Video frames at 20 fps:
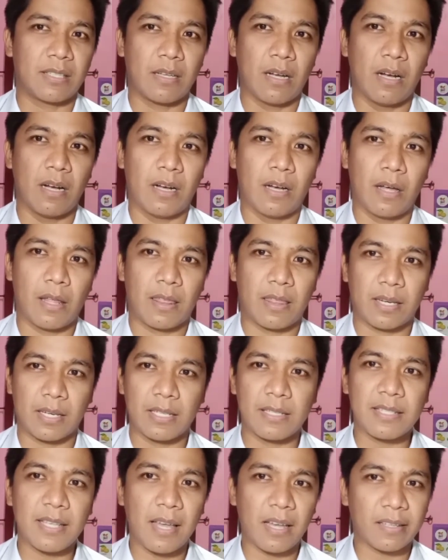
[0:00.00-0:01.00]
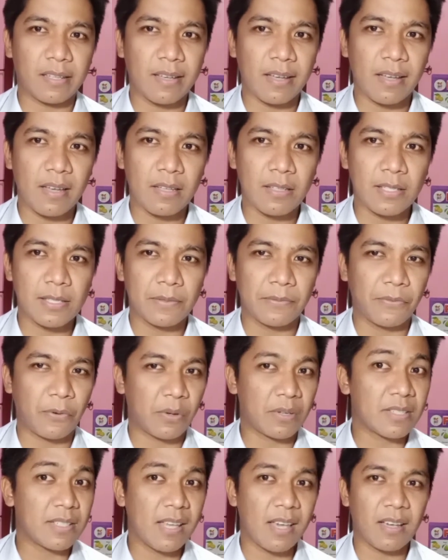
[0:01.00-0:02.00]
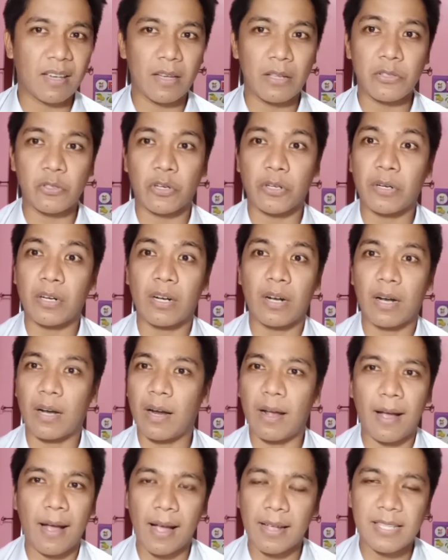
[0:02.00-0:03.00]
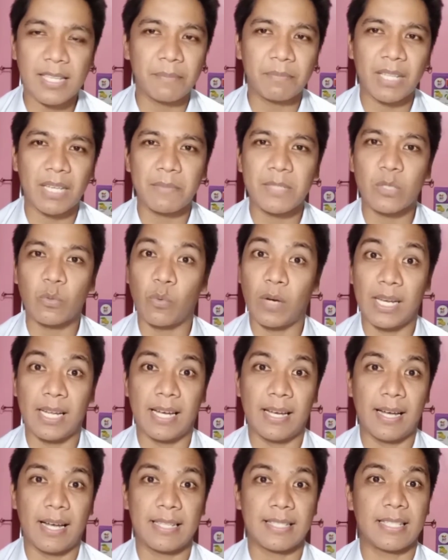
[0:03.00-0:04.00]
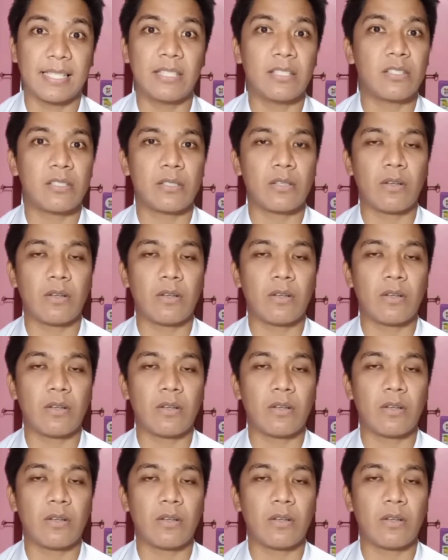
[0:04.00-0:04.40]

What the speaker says: 3 seconds, 4 seconds, or sometimes wala. As in,